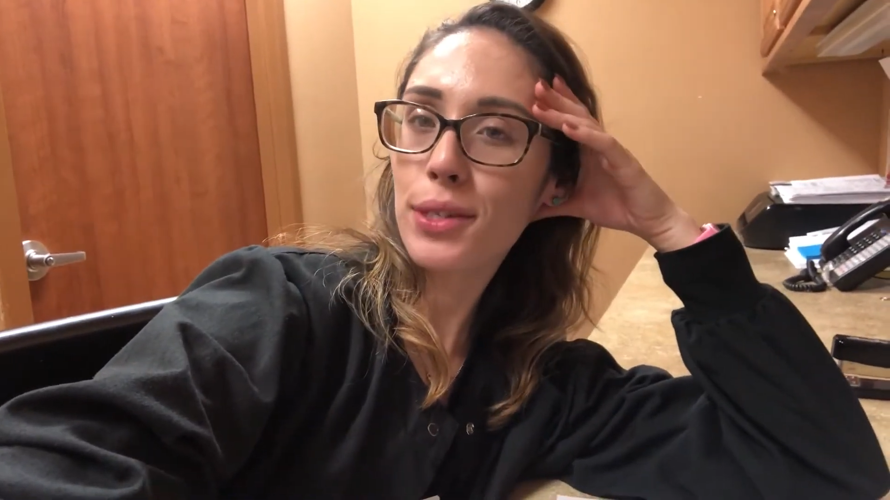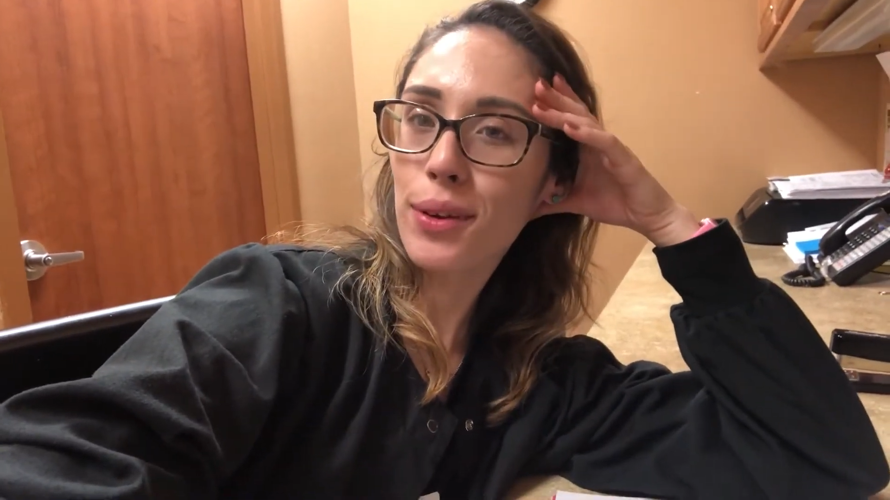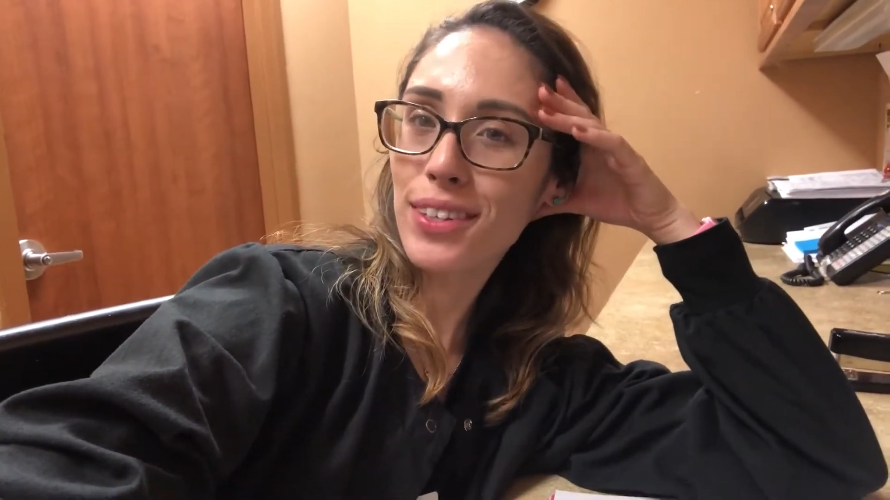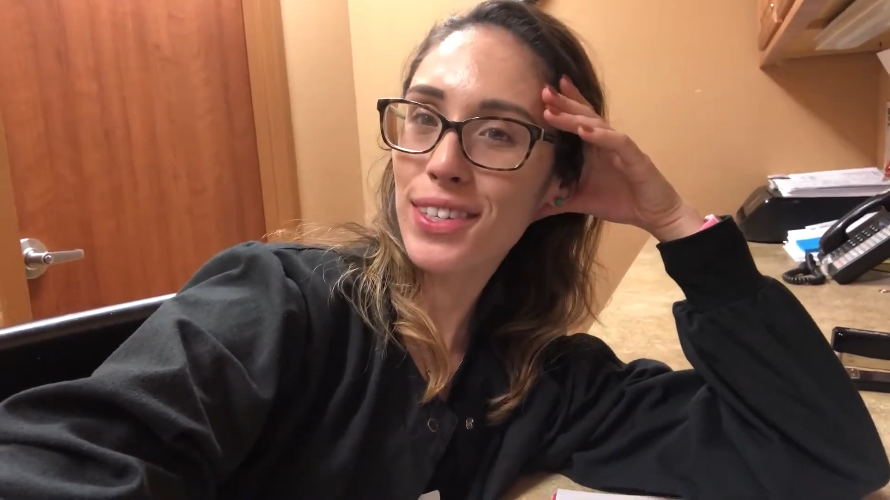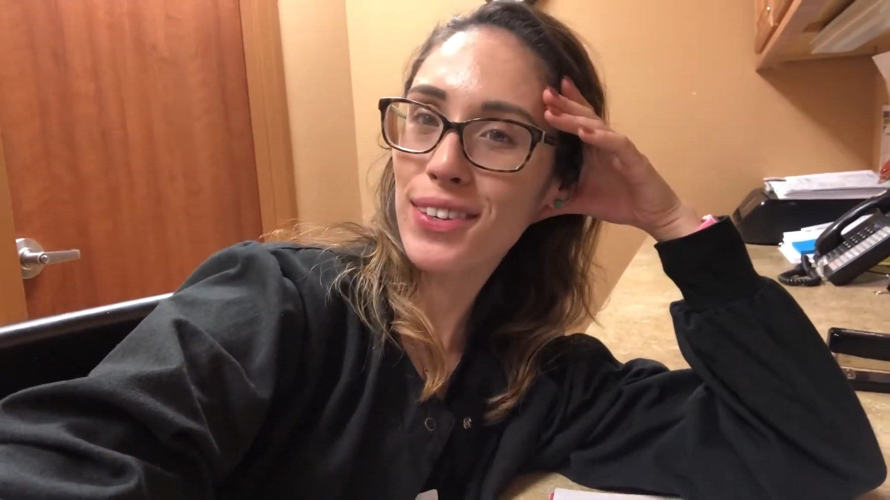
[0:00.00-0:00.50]
so
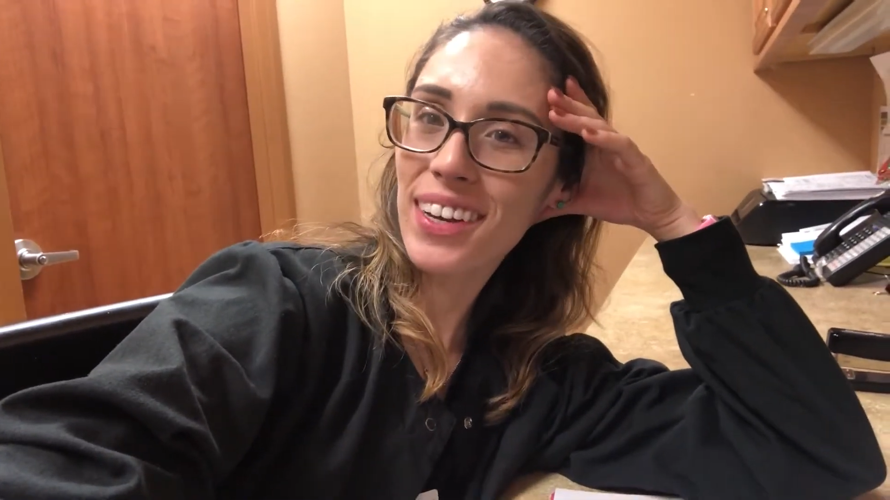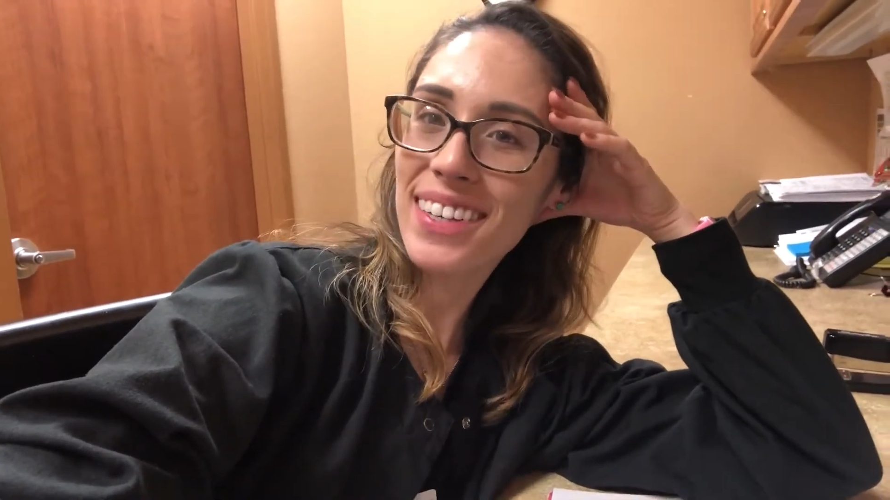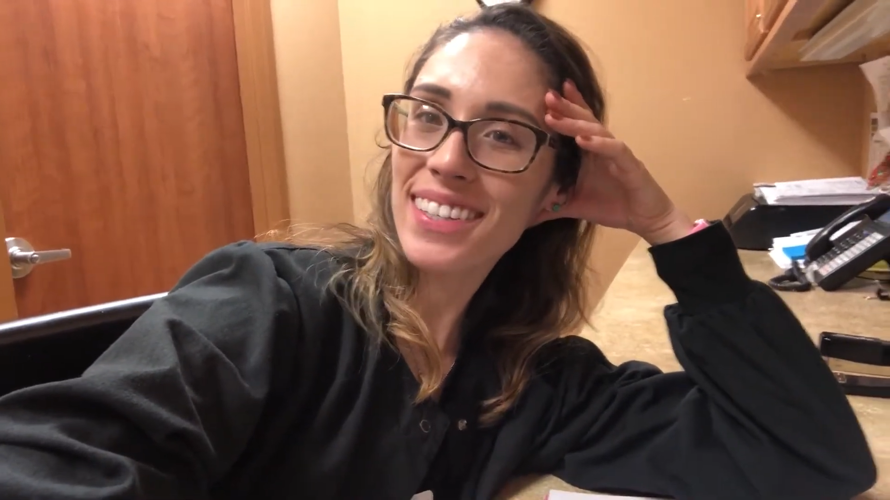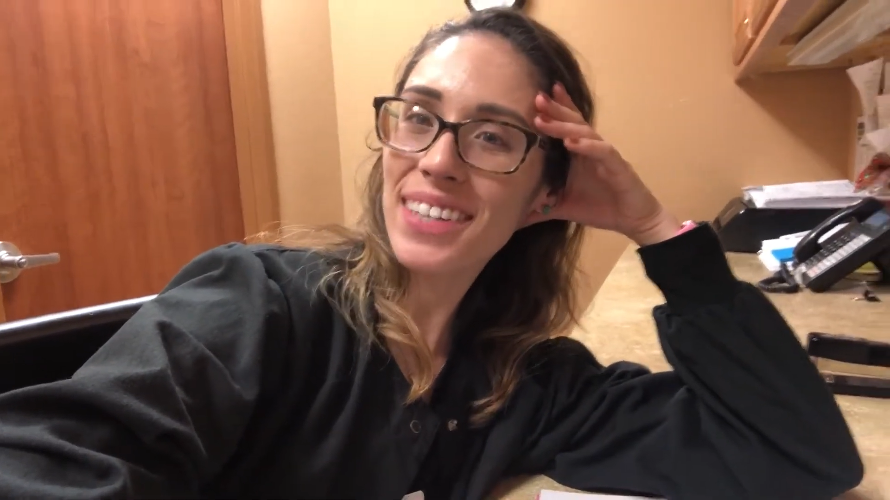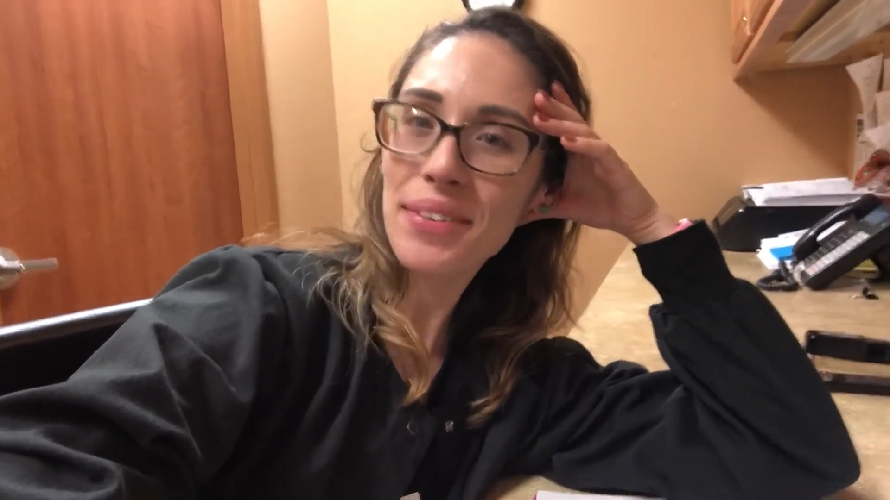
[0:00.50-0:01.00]
I'll see you
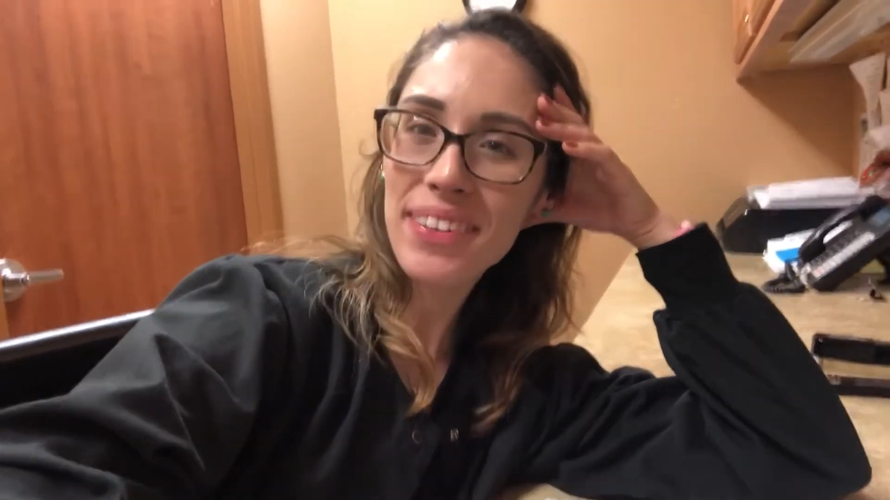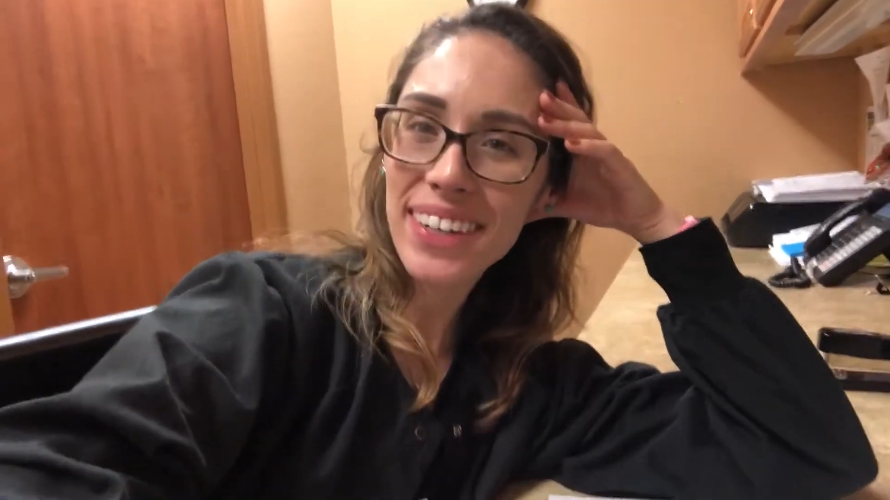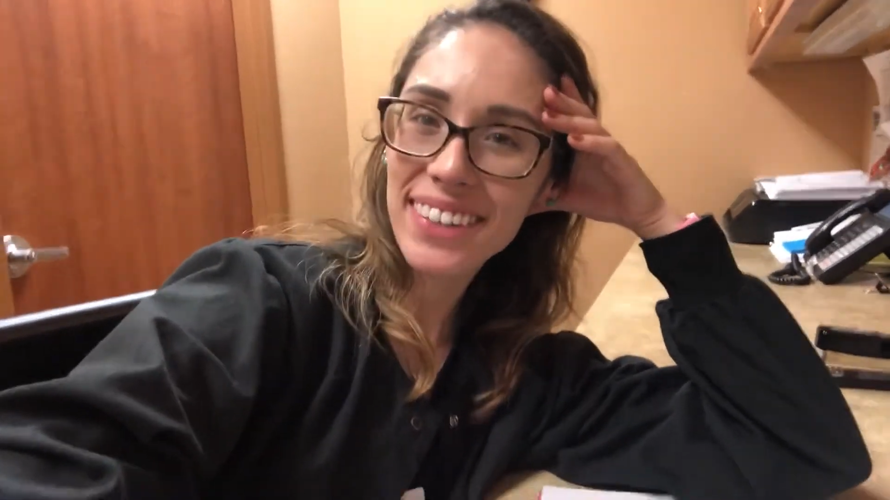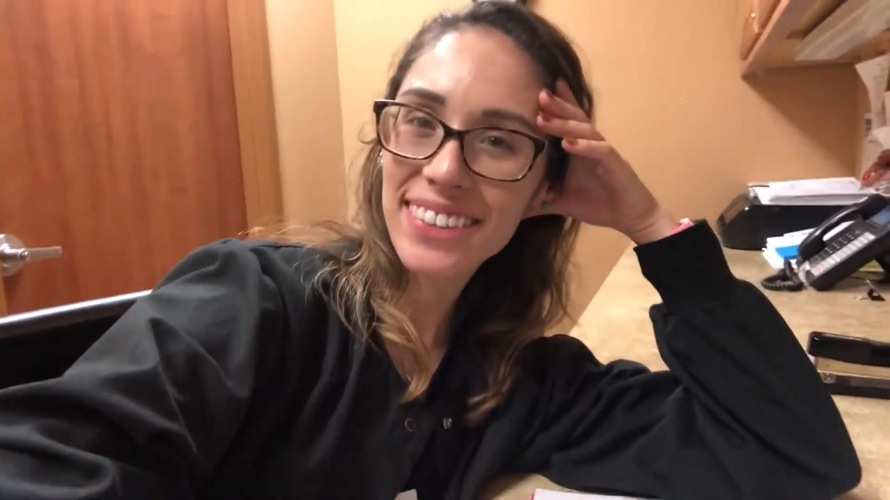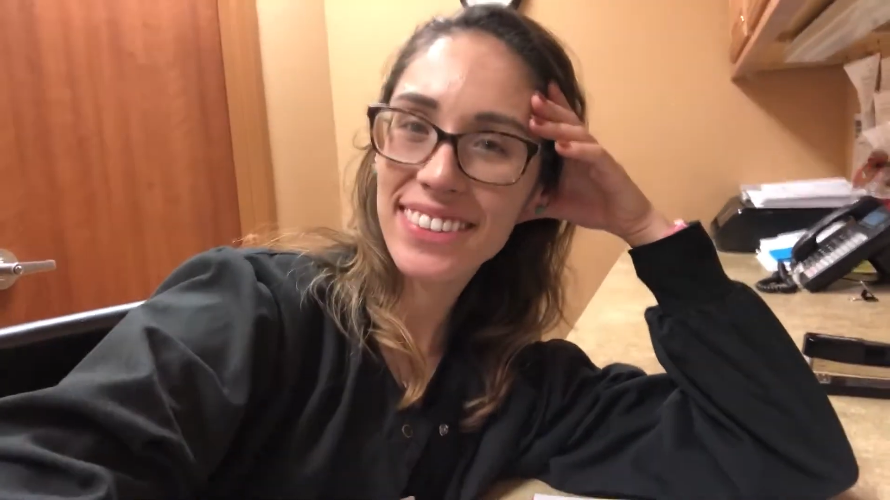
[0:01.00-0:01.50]
guys in a little bit.